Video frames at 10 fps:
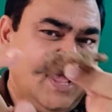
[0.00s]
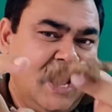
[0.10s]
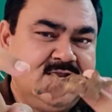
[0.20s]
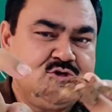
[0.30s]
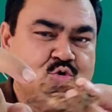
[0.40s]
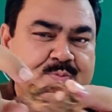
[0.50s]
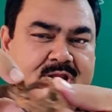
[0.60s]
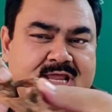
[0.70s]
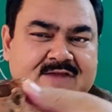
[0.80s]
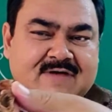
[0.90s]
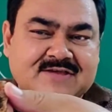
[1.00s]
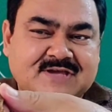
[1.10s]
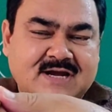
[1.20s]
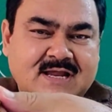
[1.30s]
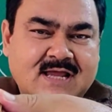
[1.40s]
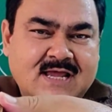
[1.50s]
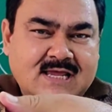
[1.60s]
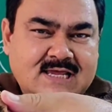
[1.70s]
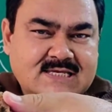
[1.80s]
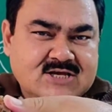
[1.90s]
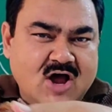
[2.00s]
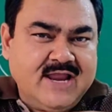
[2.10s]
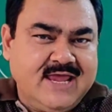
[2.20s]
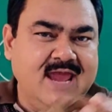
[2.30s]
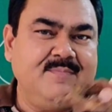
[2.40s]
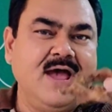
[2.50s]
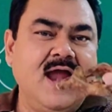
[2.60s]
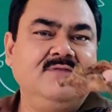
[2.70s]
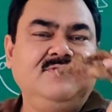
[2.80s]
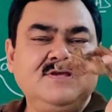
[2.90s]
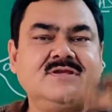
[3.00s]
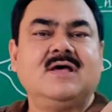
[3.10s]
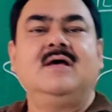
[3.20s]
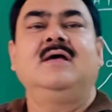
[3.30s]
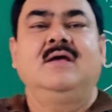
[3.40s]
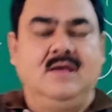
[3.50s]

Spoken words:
and superior facet is concave, and this